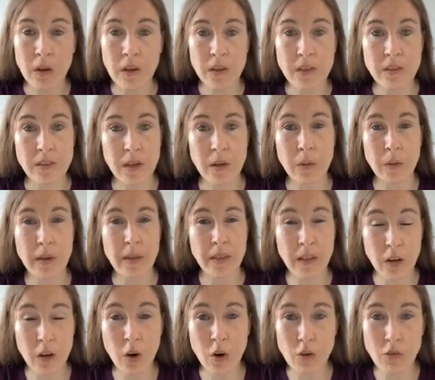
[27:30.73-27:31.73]
So in the
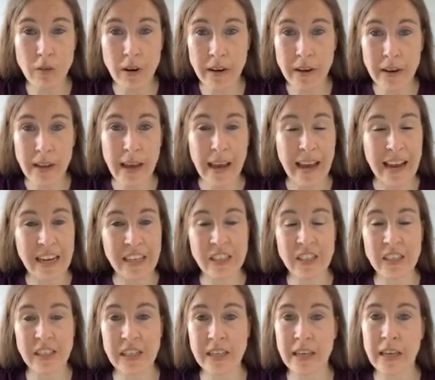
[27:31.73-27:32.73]
long run,
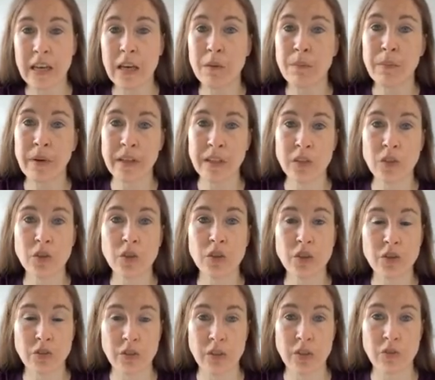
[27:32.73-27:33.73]
actually it makes your
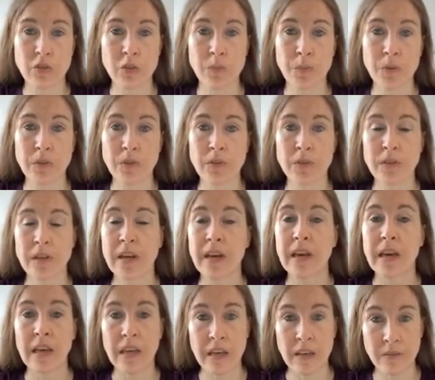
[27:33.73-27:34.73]
stress response
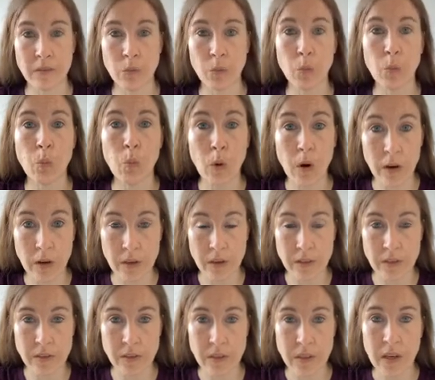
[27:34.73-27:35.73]
even
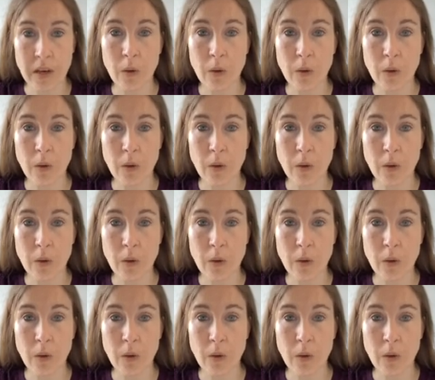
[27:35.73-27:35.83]
worse,